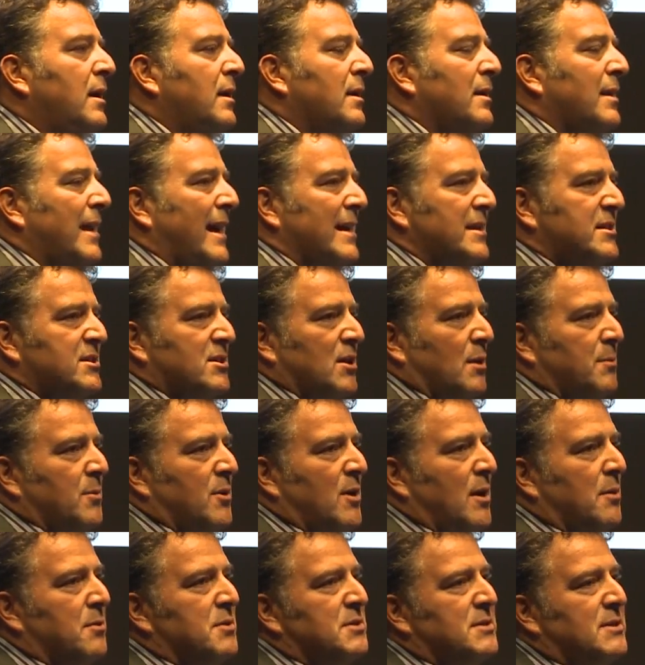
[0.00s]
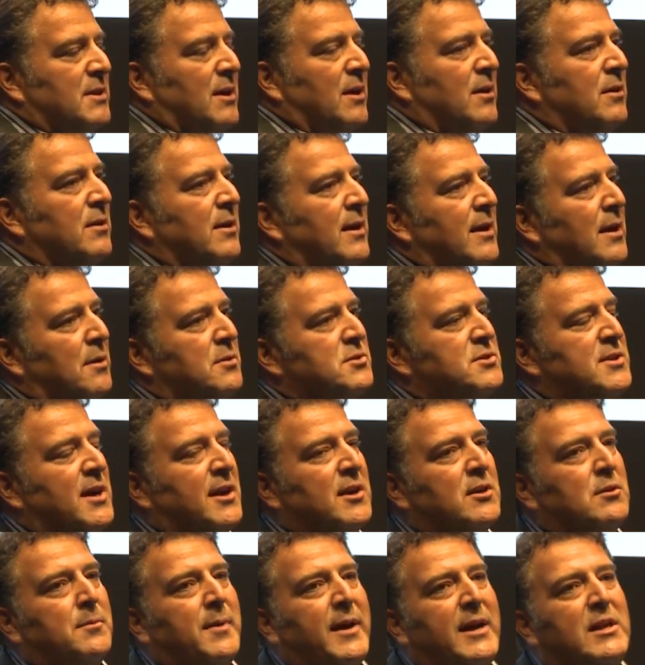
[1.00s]
Last summer, I was there and I was
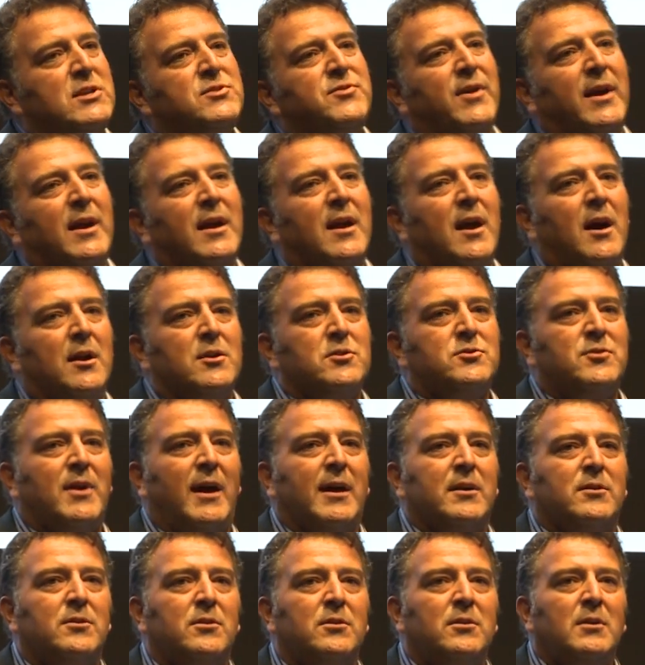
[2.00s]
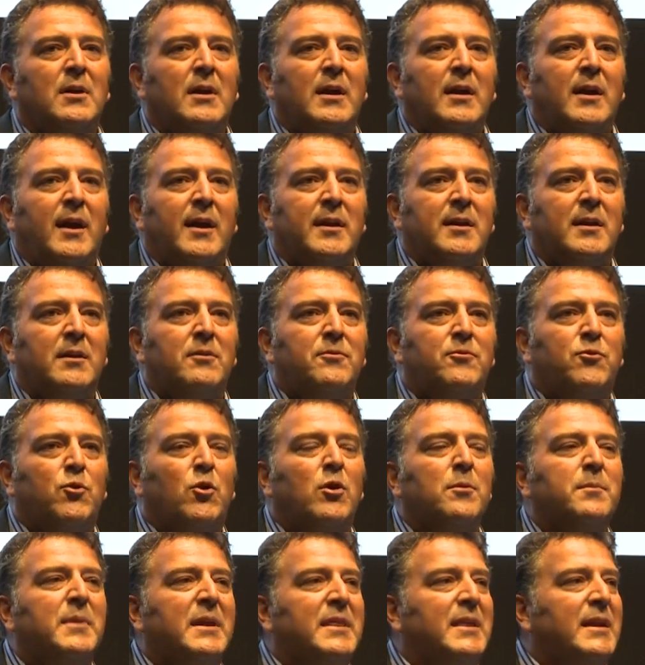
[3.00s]
talking to my HVAC contractor, and he
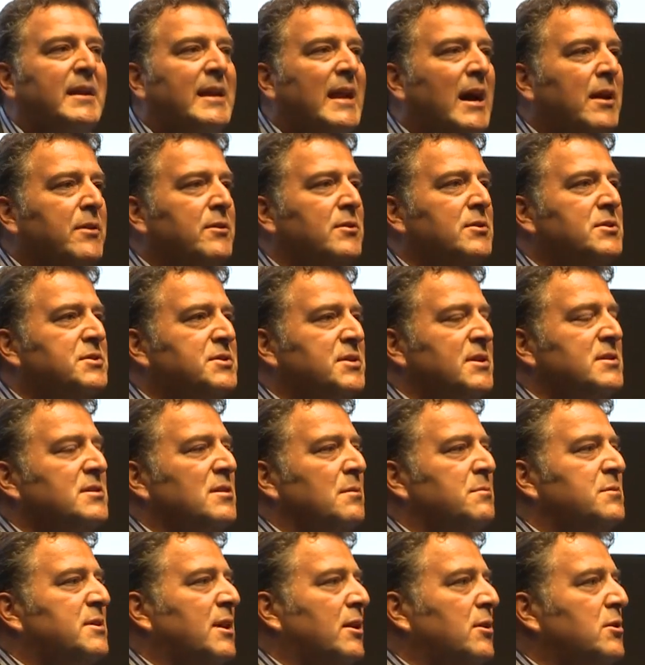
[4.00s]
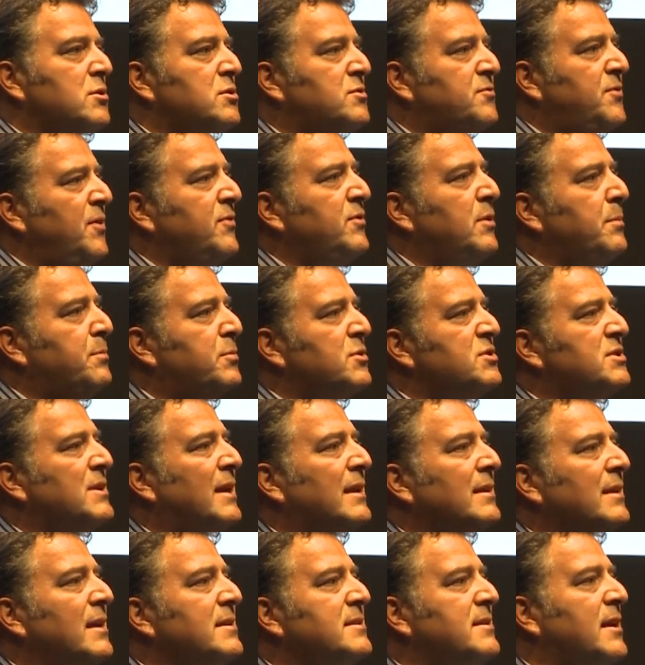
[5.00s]
informed me that now there are systems that use
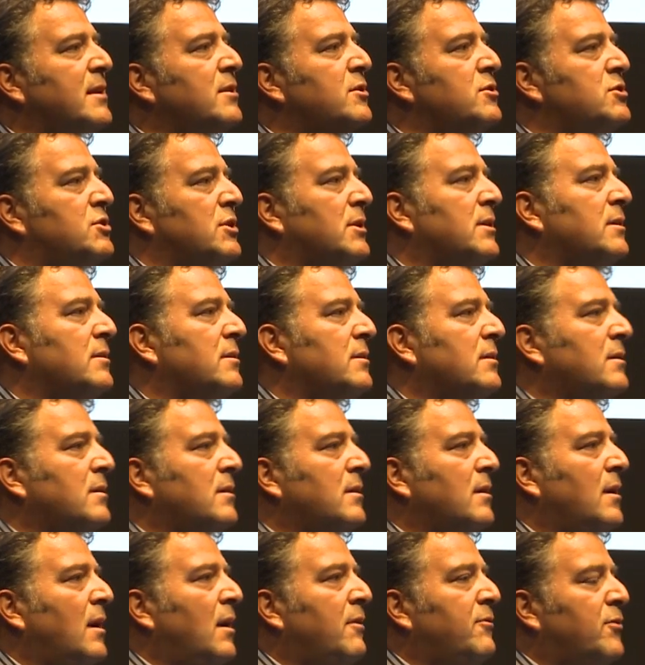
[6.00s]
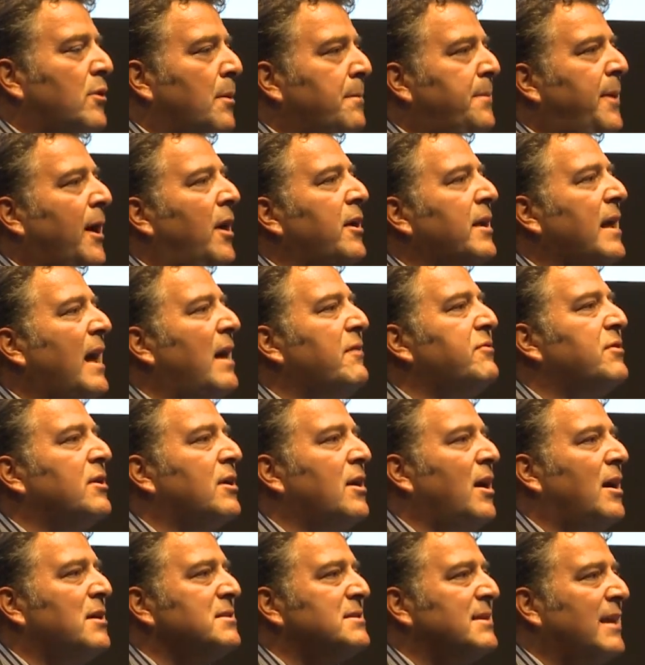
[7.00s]
50% less energy for about half the
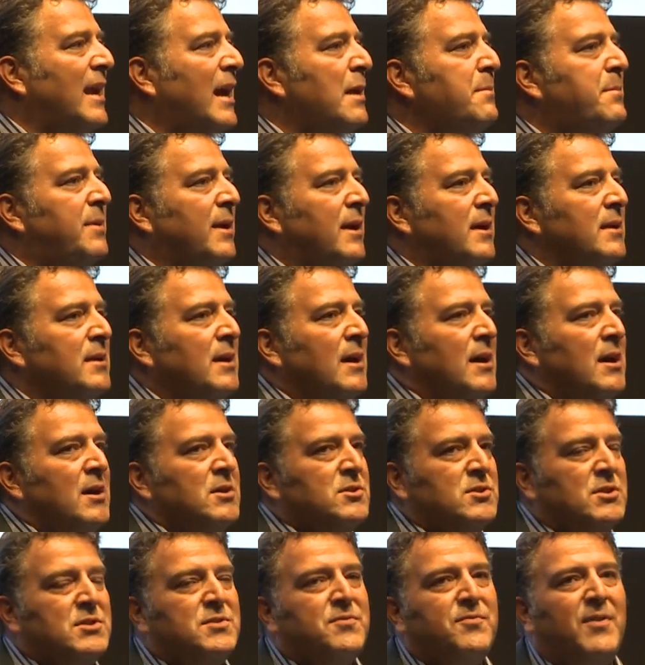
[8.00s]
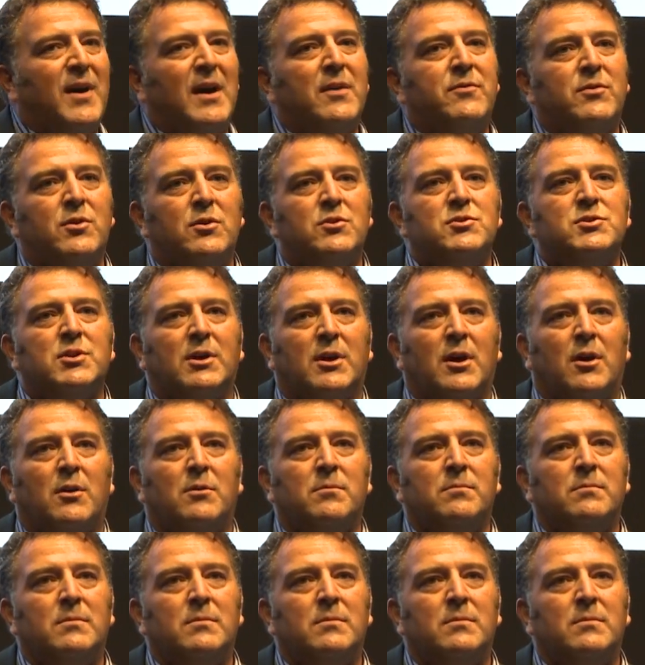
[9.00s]
cost that I paid just five years ago.